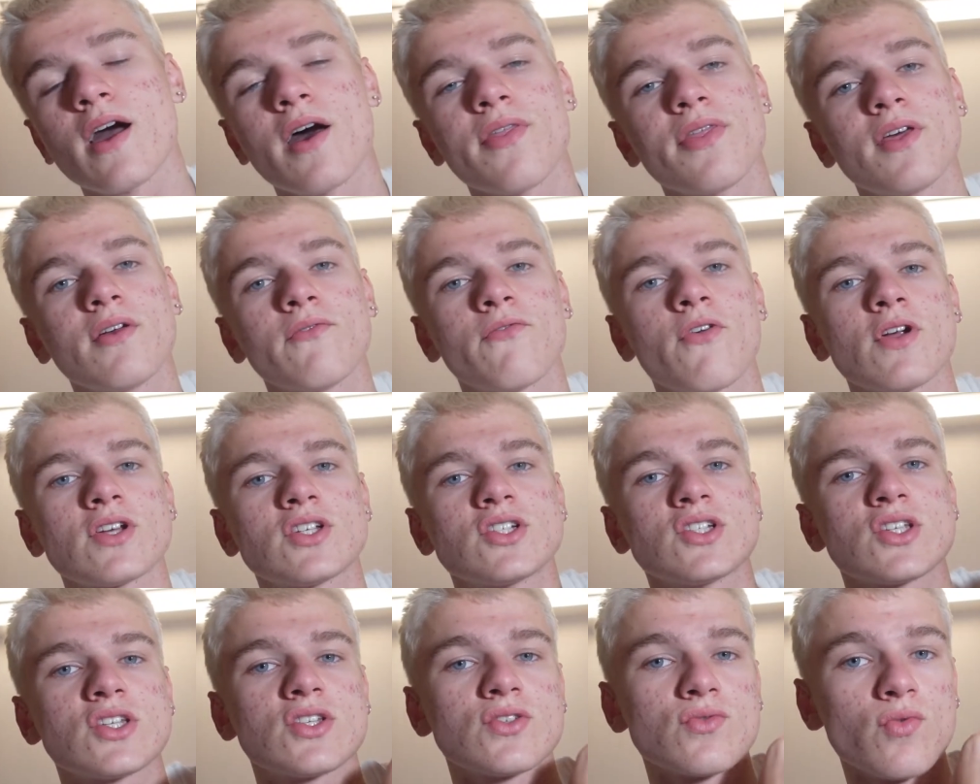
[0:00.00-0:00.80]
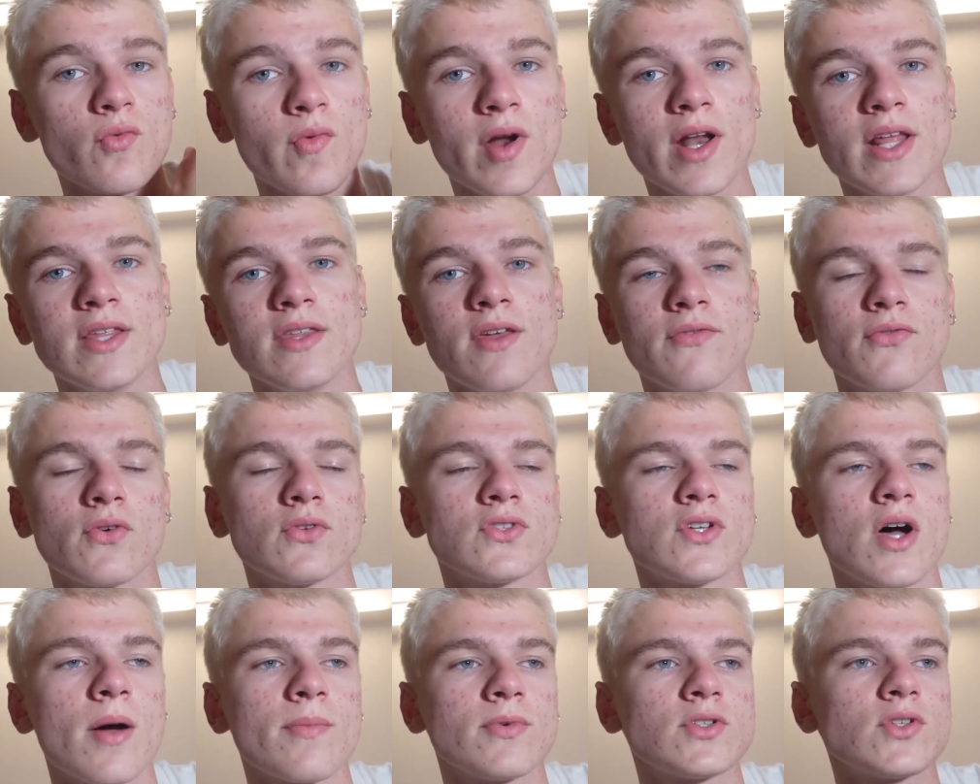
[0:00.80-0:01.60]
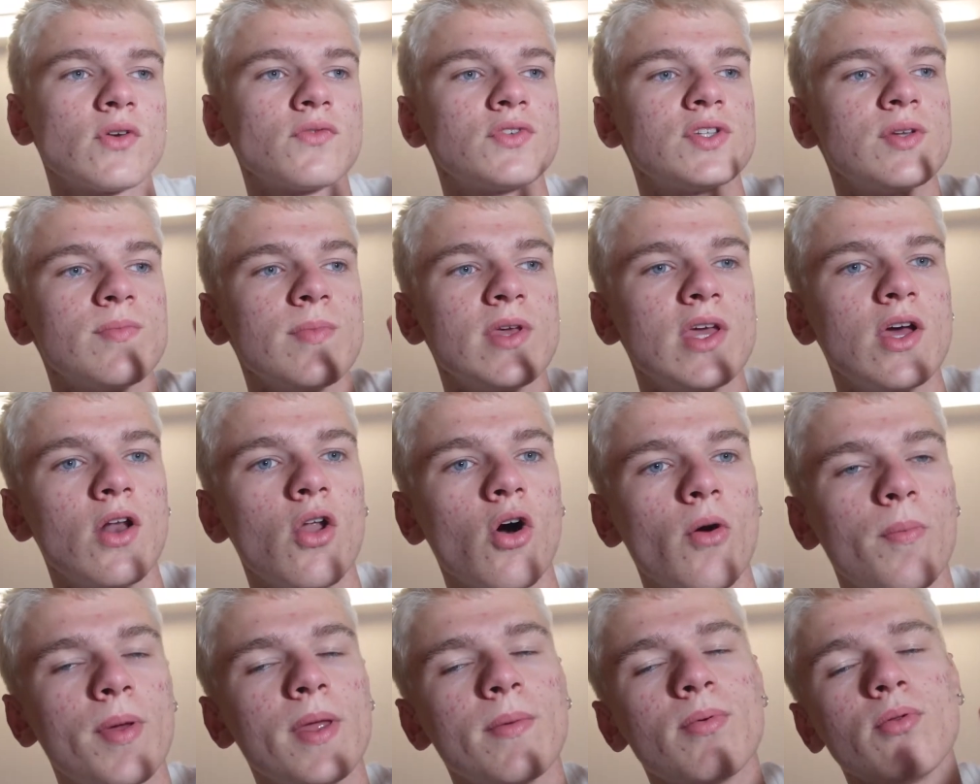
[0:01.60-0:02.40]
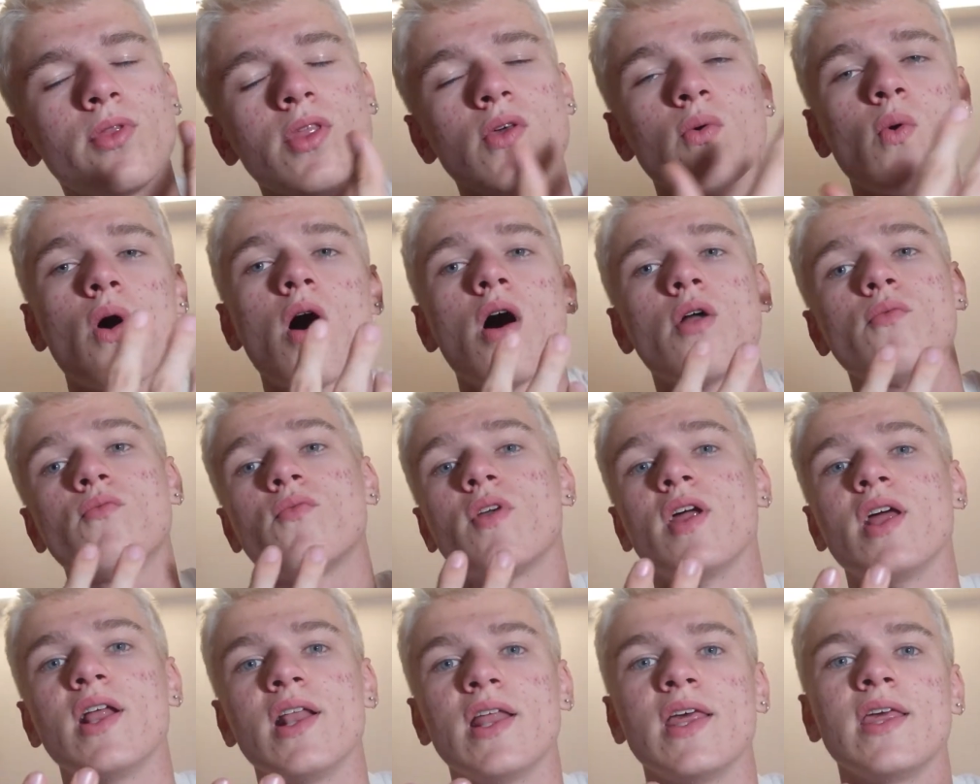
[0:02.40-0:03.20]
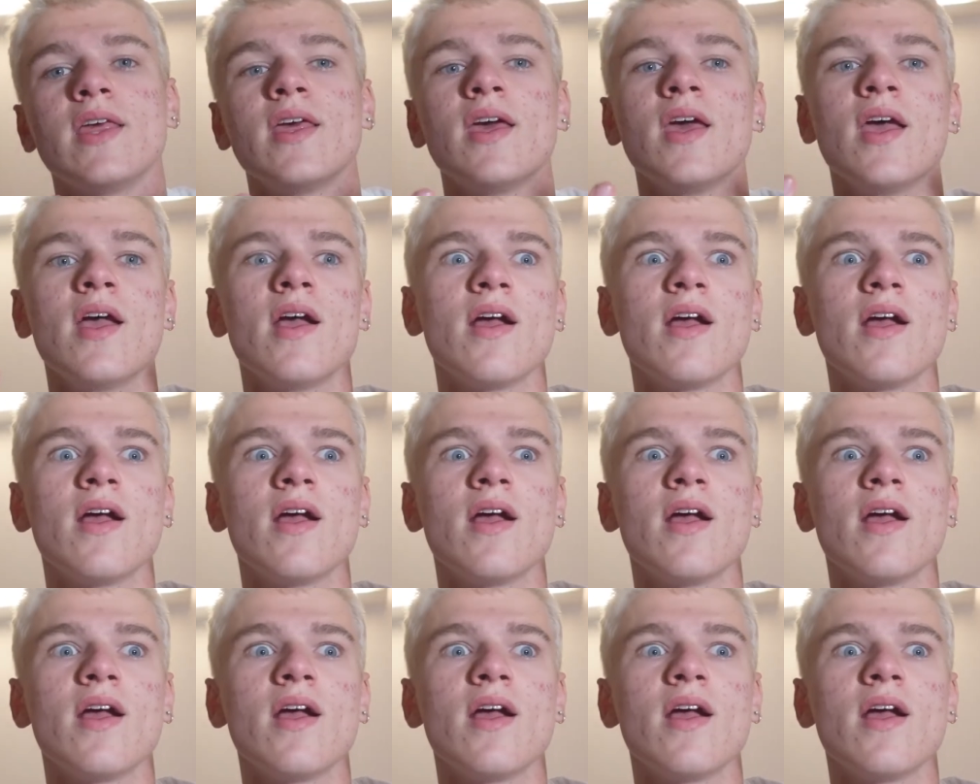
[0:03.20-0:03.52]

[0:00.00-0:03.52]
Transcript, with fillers: I think freshers is a really difficult time because obviously you meet a lot of people that you aren't really